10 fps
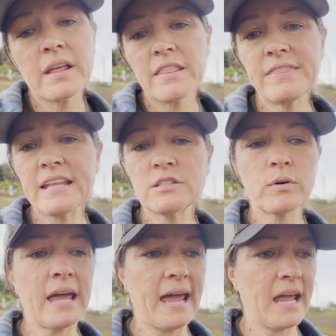that's
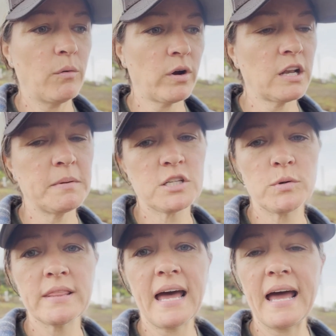okay. We're going to be
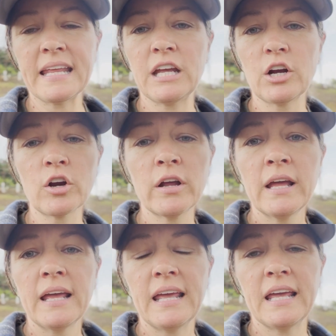doing that here
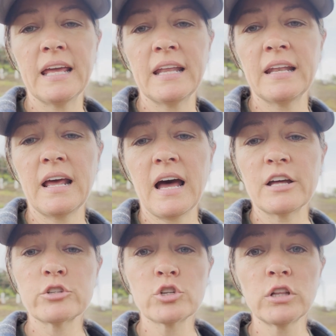in
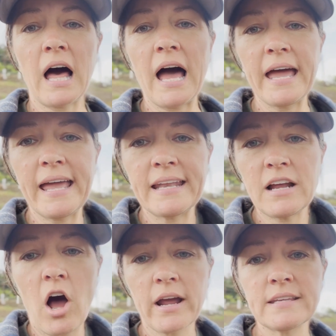July and
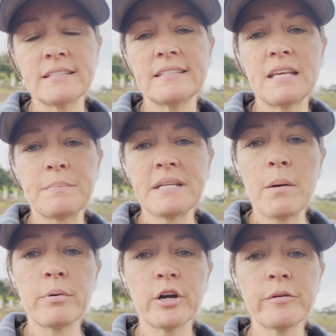August and
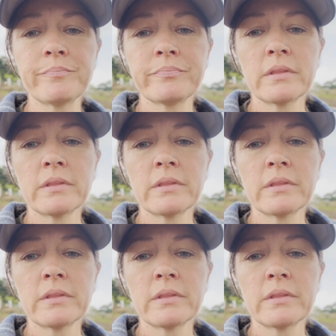September